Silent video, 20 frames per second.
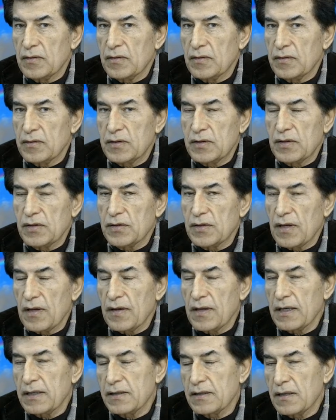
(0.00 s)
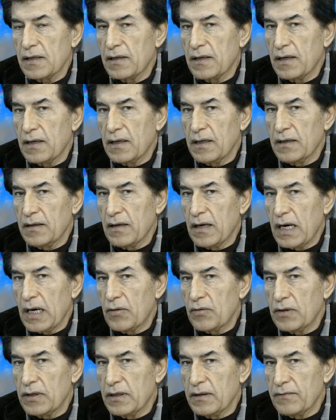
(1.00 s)
certain things in, in
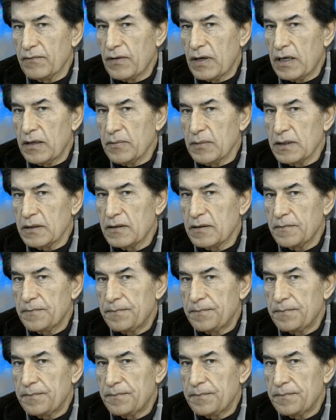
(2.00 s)
our environment